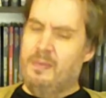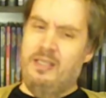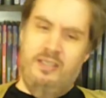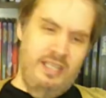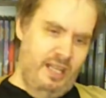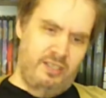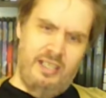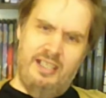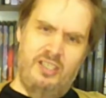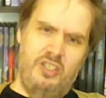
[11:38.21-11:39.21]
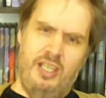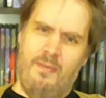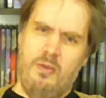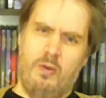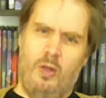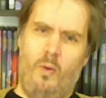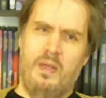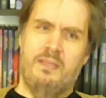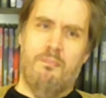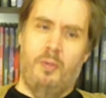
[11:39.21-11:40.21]
I mean, yes, as a GM, you could
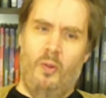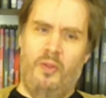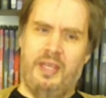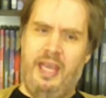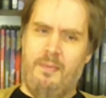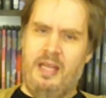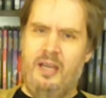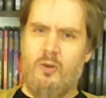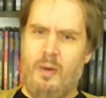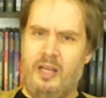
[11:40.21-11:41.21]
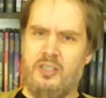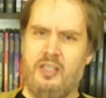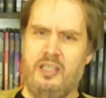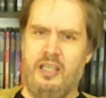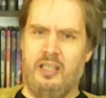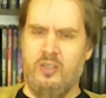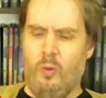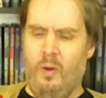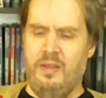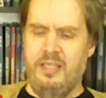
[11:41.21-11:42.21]
always pull the game in that direction and
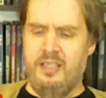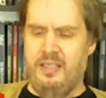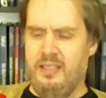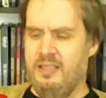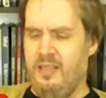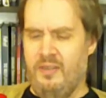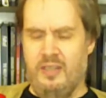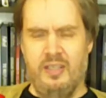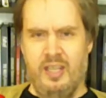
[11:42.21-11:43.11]
ignore these things, even